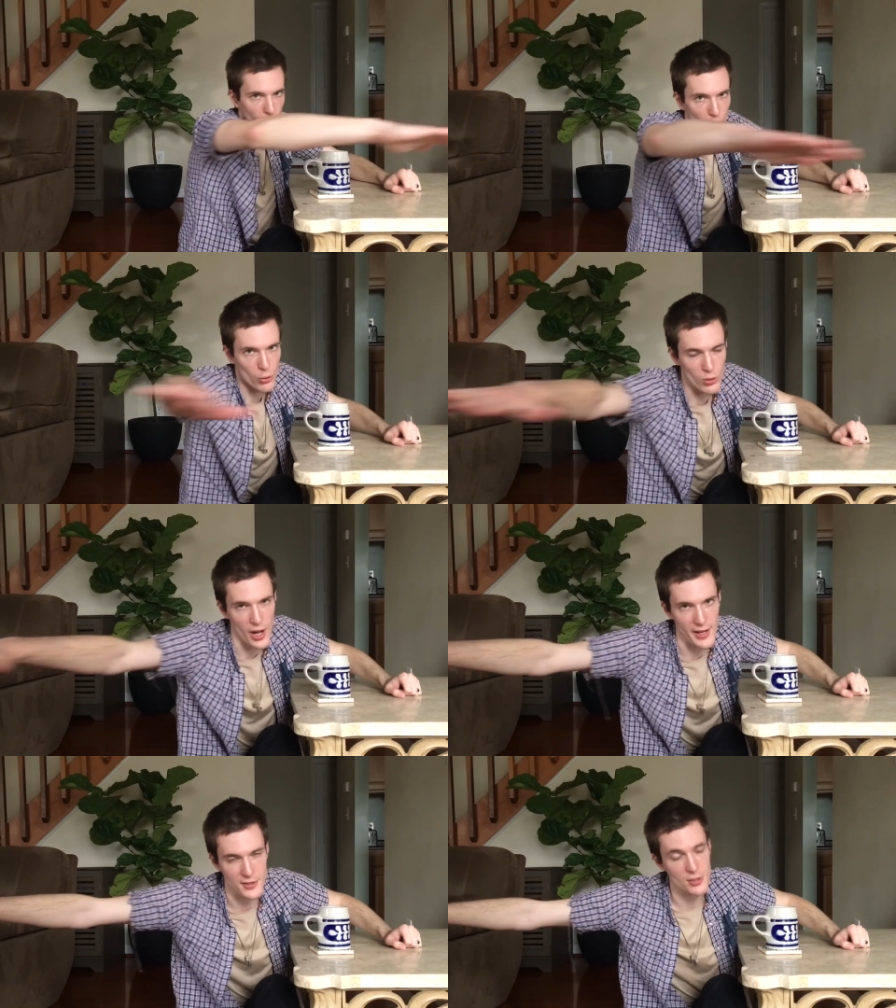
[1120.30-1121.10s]
All
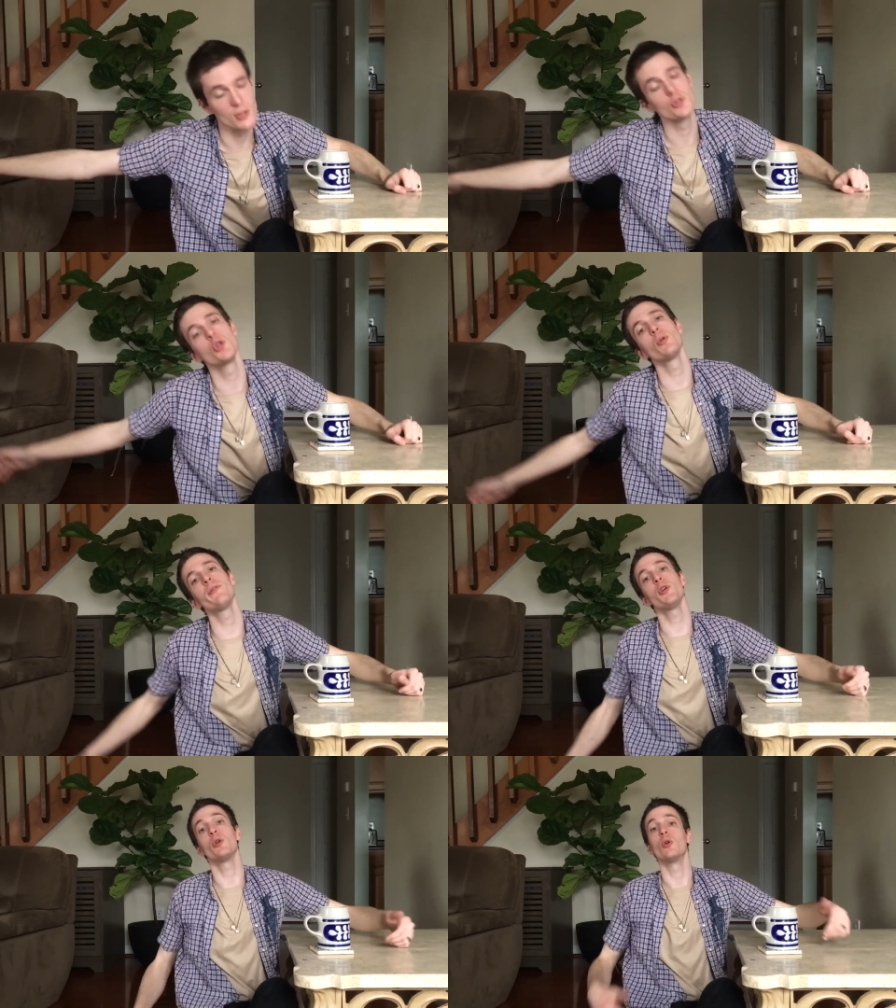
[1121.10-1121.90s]
right, to
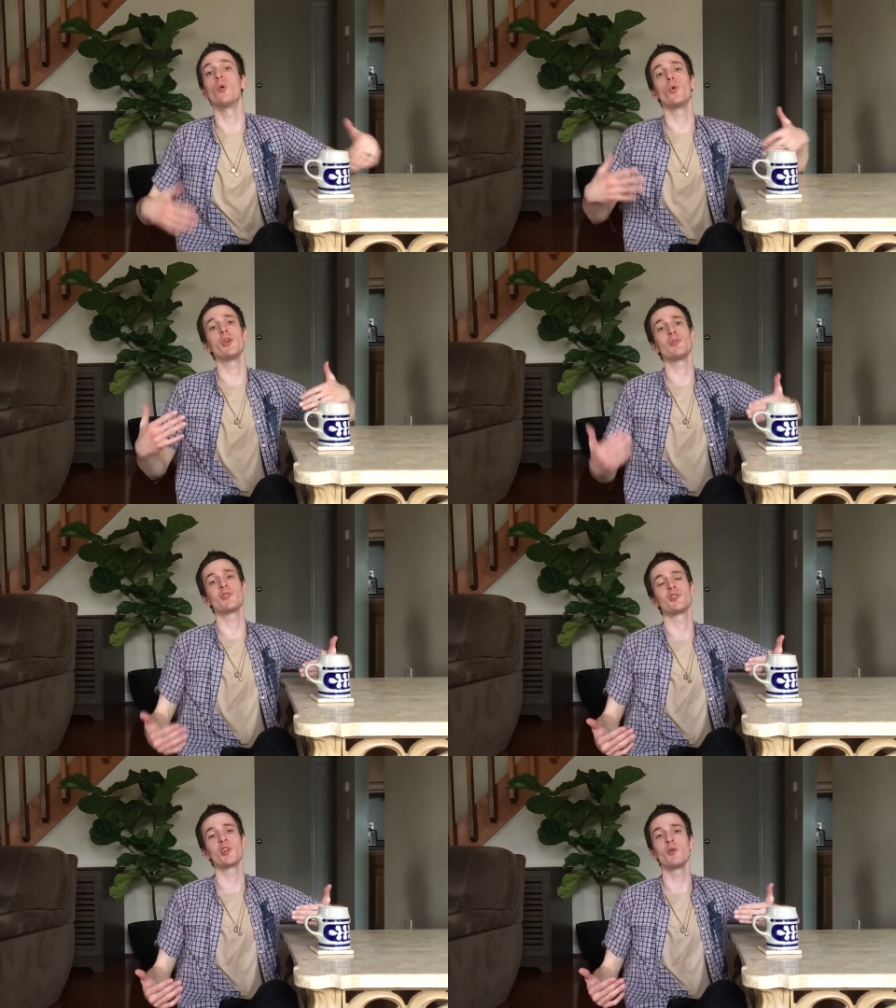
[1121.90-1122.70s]
review, we
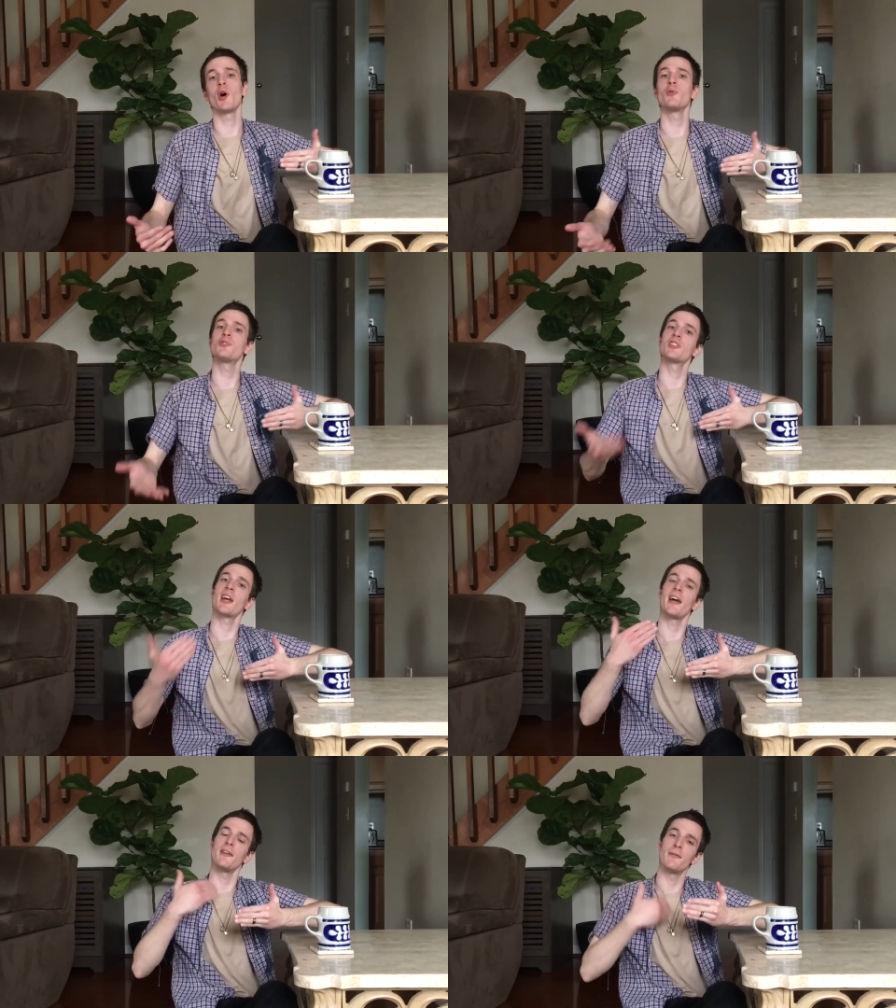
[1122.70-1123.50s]
use the show notes to
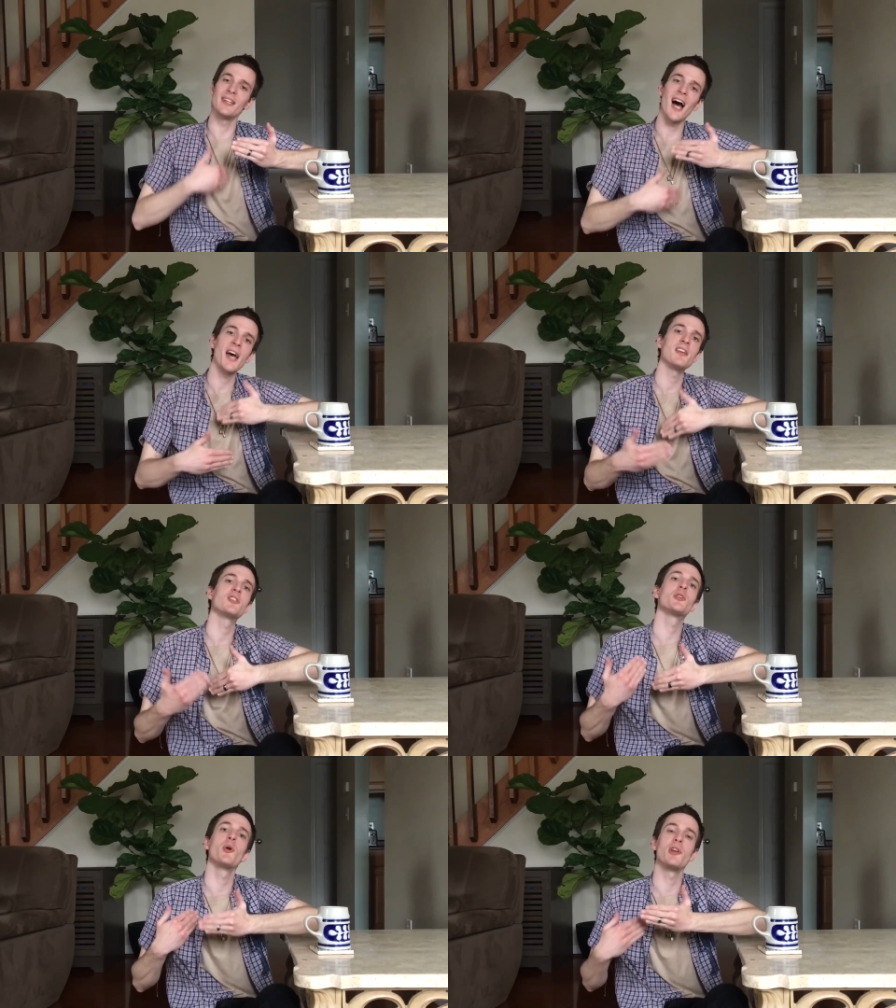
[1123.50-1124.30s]
kind of guide
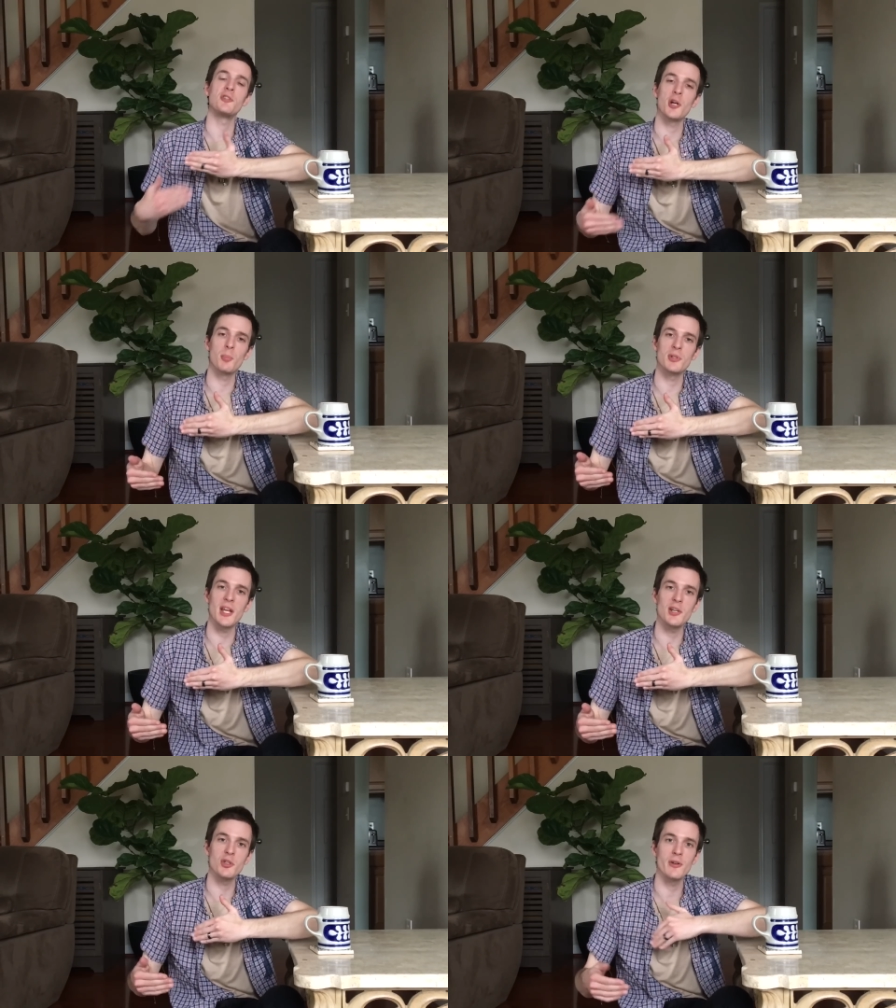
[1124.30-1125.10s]
us through an
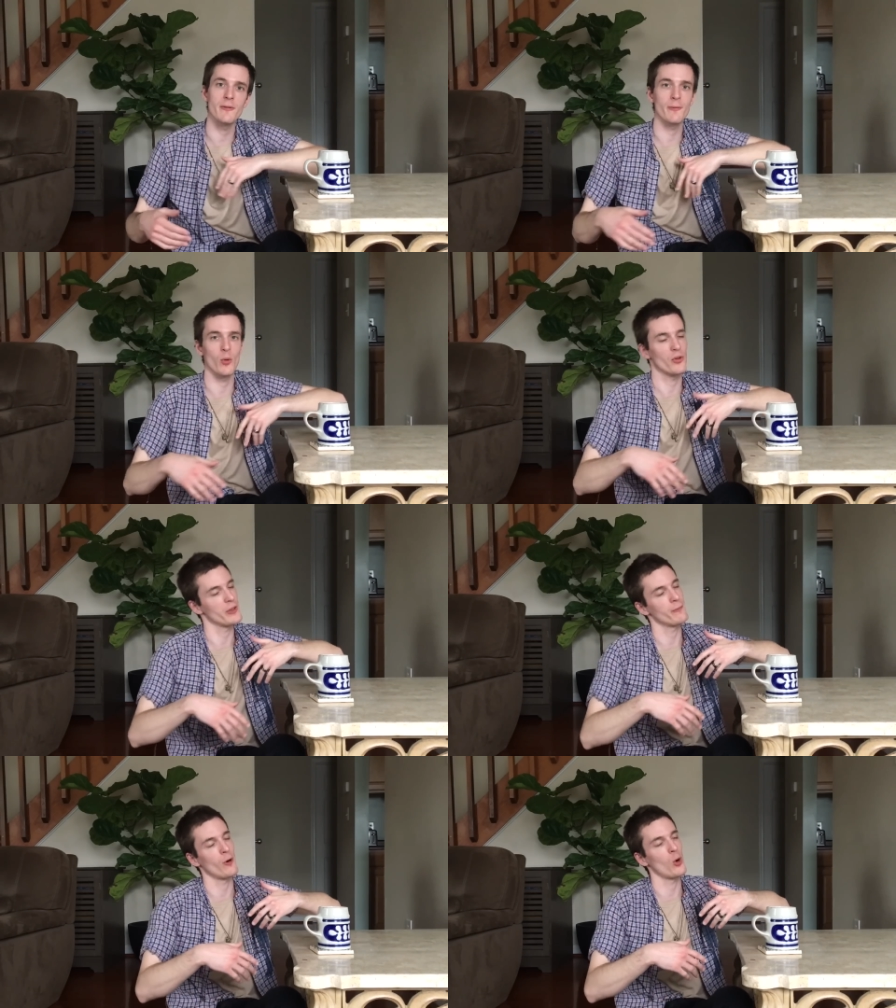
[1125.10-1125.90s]
interpretation for
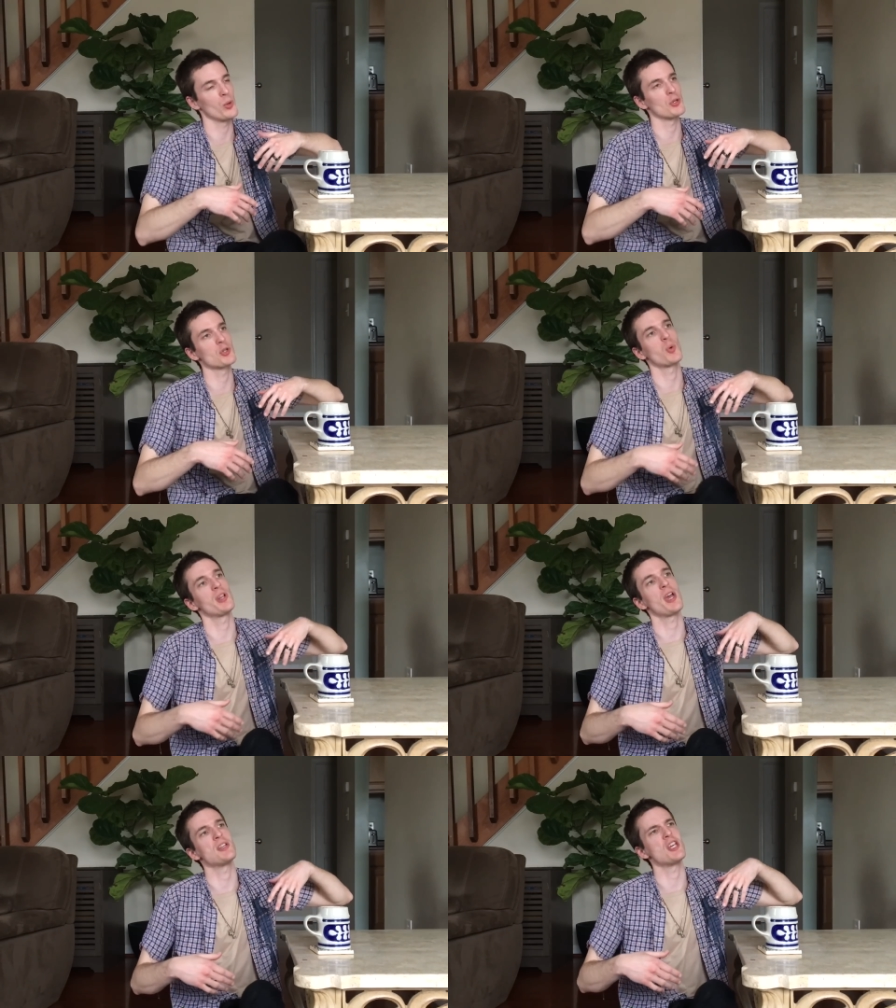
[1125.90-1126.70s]
the Fall-Winter
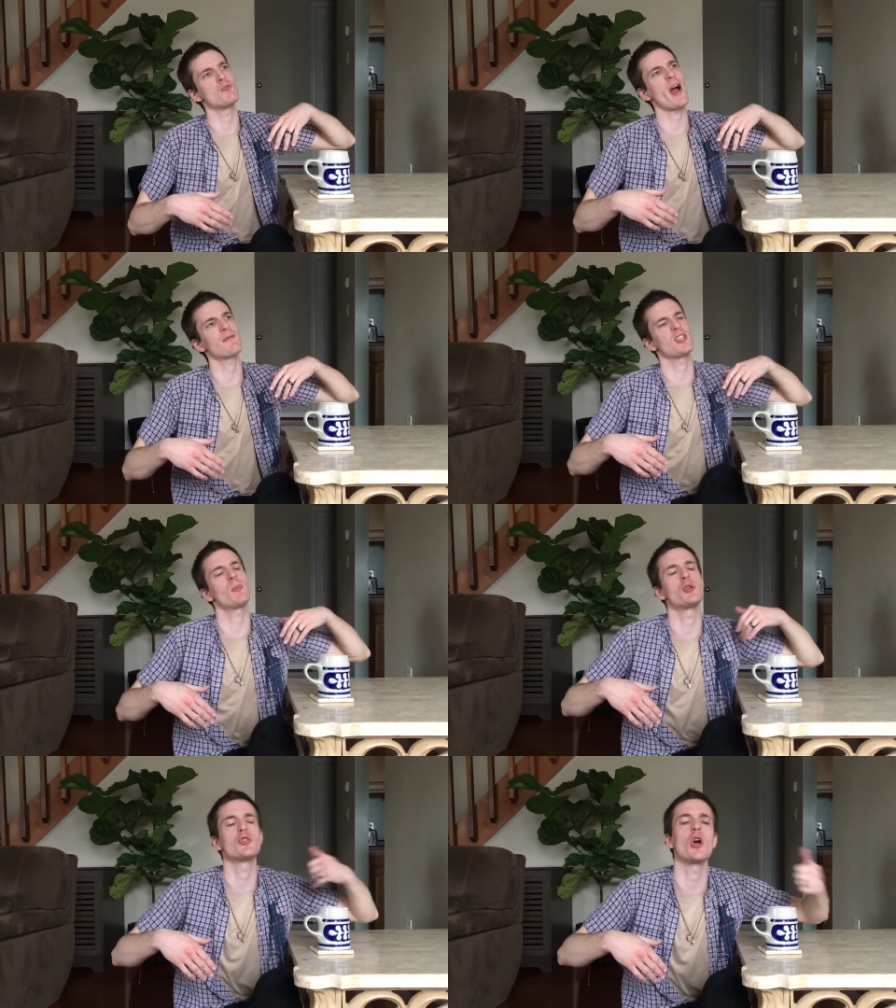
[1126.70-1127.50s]
twenty eighteen Raf
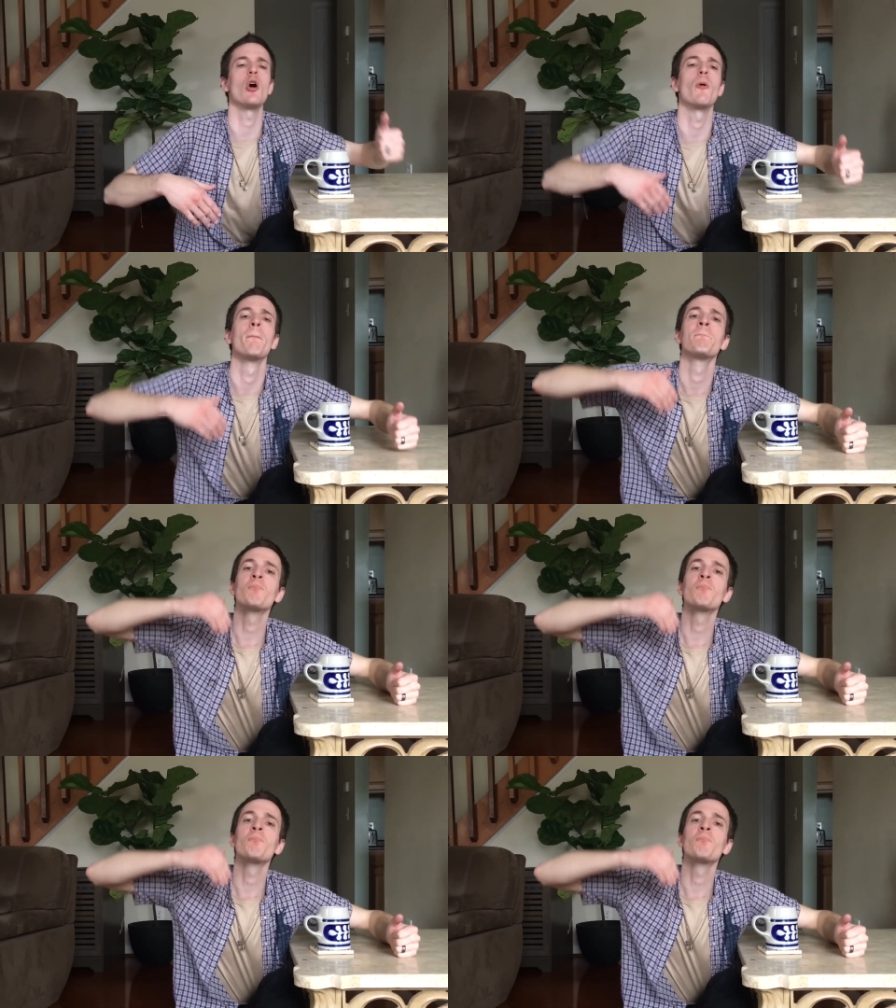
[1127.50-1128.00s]
Simons show.